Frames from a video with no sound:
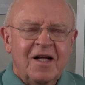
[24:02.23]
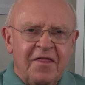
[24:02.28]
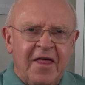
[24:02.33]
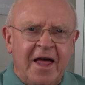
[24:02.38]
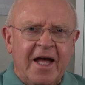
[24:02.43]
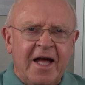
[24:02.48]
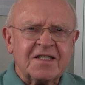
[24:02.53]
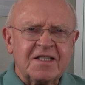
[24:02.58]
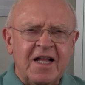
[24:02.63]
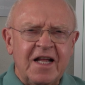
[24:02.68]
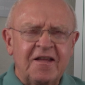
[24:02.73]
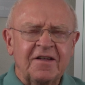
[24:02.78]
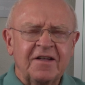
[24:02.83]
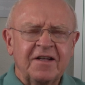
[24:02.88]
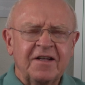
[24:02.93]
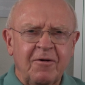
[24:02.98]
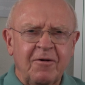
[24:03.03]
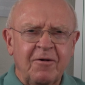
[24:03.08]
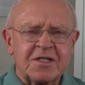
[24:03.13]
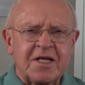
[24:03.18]
Thanks,
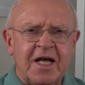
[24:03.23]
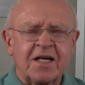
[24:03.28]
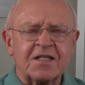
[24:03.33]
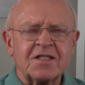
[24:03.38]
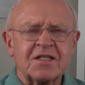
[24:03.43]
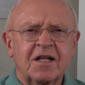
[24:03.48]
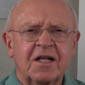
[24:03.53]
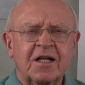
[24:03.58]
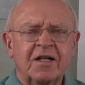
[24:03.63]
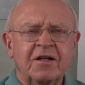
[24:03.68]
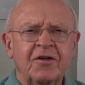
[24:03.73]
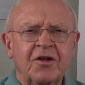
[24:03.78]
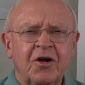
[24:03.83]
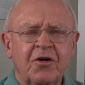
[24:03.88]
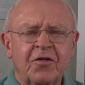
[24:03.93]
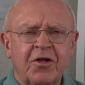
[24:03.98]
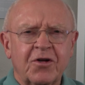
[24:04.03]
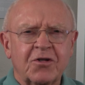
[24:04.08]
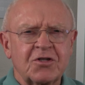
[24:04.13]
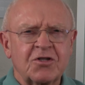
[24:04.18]
Nathan. That was excellent. You
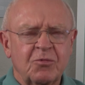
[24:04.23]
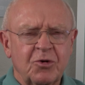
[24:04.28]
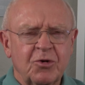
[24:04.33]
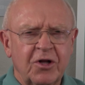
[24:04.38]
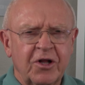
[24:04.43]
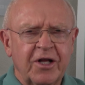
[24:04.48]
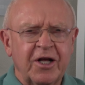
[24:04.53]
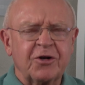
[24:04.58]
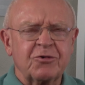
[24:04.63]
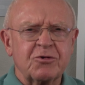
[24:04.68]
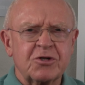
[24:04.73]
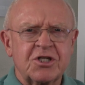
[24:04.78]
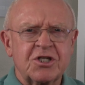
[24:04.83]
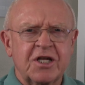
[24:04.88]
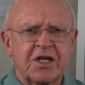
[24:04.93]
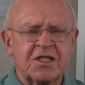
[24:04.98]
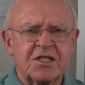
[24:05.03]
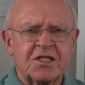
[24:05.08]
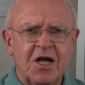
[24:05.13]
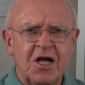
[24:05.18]
know, there's some really
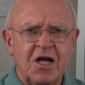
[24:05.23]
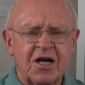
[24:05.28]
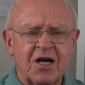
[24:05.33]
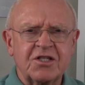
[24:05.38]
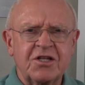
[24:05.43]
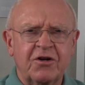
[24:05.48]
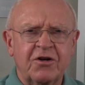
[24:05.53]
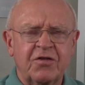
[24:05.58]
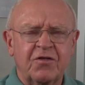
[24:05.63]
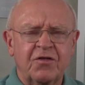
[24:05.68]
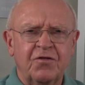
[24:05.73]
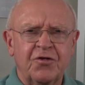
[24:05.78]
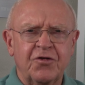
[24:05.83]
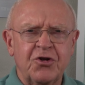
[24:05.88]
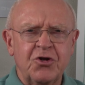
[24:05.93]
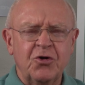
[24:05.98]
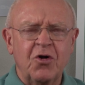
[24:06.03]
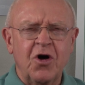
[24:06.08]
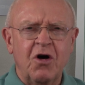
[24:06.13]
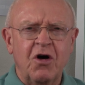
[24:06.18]
interesting stocks there for
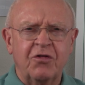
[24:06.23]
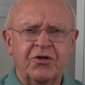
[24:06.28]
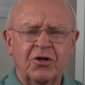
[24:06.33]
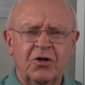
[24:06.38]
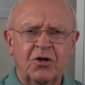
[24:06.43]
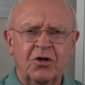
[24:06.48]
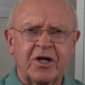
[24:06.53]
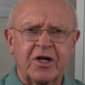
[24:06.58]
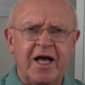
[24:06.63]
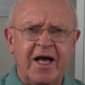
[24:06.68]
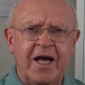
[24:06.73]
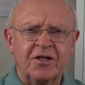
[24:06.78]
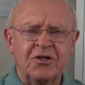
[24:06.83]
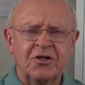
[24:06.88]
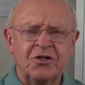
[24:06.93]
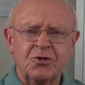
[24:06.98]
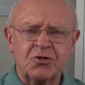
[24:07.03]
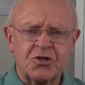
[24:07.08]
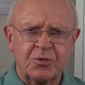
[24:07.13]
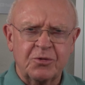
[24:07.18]
you all to look at
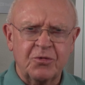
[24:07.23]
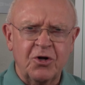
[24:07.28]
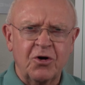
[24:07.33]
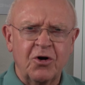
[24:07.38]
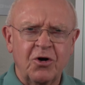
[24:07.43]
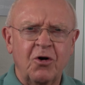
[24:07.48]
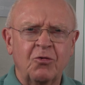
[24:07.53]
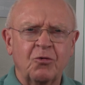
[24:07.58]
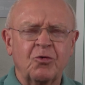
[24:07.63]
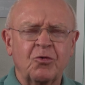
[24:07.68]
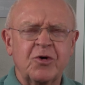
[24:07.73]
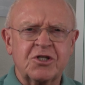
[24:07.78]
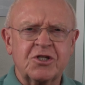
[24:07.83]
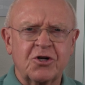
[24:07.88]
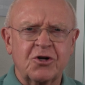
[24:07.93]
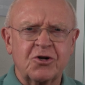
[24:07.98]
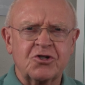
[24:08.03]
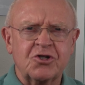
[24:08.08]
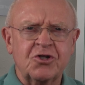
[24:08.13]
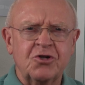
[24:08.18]
and do some of your own
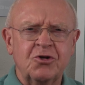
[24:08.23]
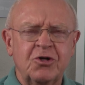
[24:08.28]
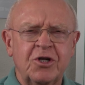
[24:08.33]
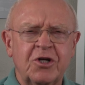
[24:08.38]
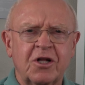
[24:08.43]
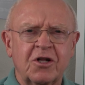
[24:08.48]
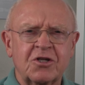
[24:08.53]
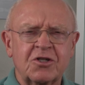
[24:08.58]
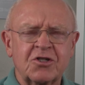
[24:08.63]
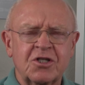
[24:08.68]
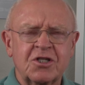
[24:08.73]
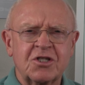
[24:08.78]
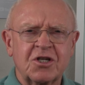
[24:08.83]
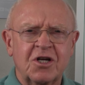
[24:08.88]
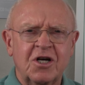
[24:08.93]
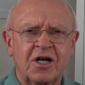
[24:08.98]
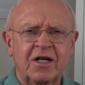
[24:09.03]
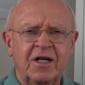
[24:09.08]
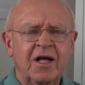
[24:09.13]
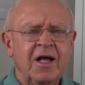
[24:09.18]
research and due diligence
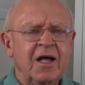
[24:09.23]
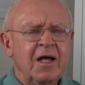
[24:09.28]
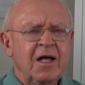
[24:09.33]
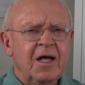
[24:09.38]
on.